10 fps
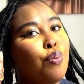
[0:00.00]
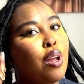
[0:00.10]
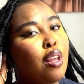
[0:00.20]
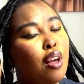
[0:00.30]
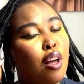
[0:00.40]

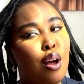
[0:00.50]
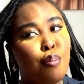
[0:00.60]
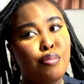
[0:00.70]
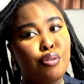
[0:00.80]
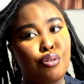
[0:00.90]
when it
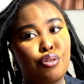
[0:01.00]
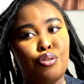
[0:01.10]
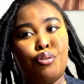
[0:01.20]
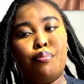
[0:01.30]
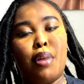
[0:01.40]
comes
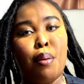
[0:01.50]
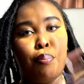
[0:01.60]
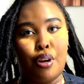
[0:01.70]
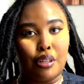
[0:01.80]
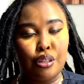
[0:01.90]
to my
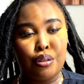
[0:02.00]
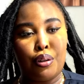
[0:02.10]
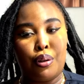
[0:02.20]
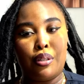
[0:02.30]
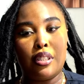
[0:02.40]
personal
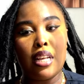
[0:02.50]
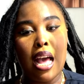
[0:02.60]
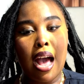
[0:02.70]
goals,